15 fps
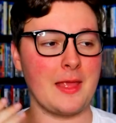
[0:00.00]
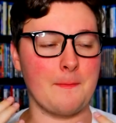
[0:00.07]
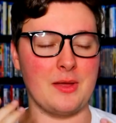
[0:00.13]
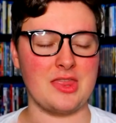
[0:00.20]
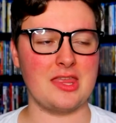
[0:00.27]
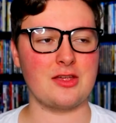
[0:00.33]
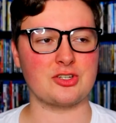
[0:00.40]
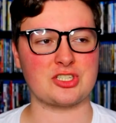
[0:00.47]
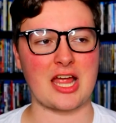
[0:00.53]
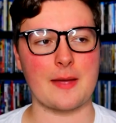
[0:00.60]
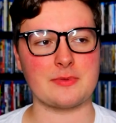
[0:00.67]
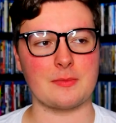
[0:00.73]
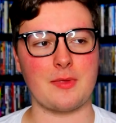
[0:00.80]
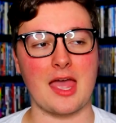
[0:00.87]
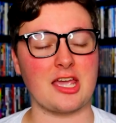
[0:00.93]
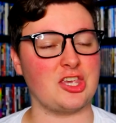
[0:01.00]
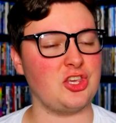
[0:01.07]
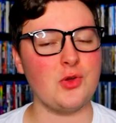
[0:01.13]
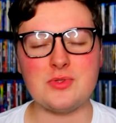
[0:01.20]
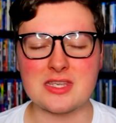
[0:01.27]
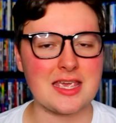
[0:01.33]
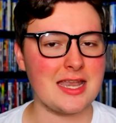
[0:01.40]
But then there's times I'm like,
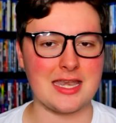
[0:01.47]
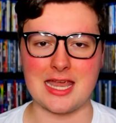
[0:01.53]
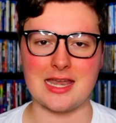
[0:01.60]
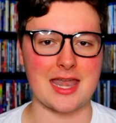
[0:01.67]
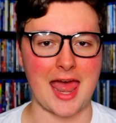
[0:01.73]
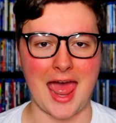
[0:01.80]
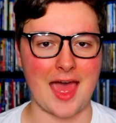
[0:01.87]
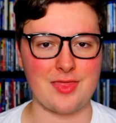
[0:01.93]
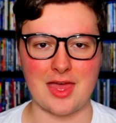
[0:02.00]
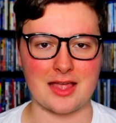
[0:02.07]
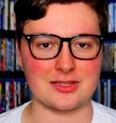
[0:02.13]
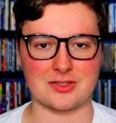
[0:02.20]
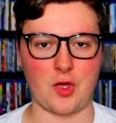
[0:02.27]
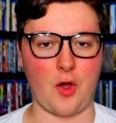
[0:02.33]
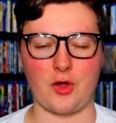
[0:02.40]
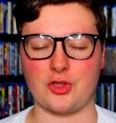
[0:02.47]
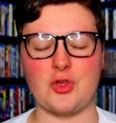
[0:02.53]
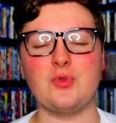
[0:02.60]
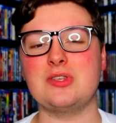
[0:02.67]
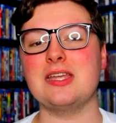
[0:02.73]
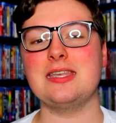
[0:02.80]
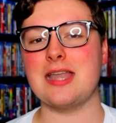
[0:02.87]
you didn't need to add that song. You
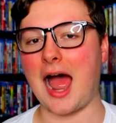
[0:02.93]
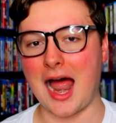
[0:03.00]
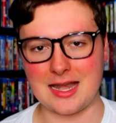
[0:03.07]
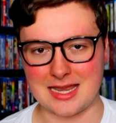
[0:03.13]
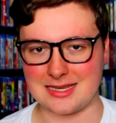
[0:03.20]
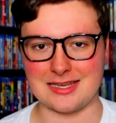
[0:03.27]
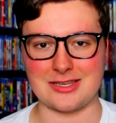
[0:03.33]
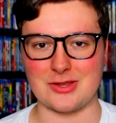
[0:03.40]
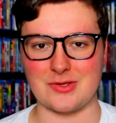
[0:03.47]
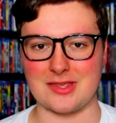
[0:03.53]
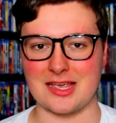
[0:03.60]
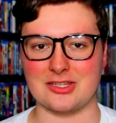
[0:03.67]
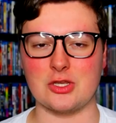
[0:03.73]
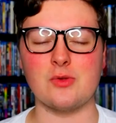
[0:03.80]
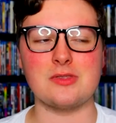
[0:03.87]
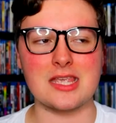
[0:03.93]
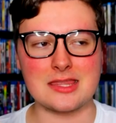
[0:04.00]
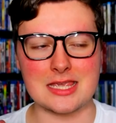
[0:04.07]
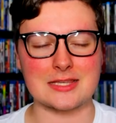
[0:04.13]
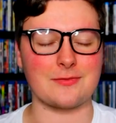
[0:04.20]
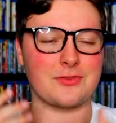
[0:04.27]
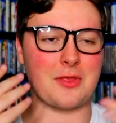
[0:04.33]
did not need to do this. You did
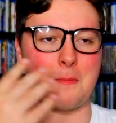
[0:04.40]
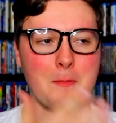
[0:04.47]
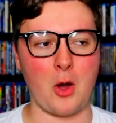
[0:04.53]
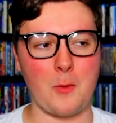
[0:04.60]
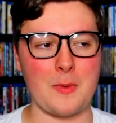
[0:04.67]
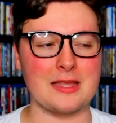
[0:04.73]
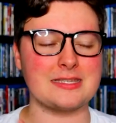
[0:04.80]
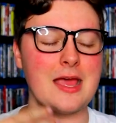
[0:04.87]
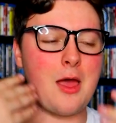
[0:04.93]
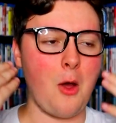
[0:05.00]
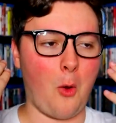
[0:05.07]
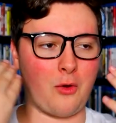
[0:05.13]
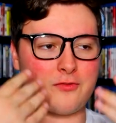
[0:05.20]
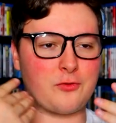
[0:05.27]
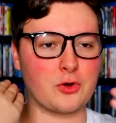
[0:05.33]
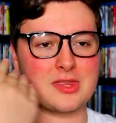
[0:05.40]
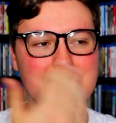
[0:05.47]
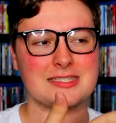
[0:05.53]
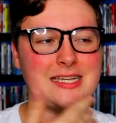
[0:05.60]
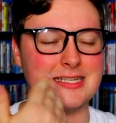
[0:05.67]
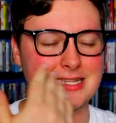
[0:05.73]
this for the moment or for the scene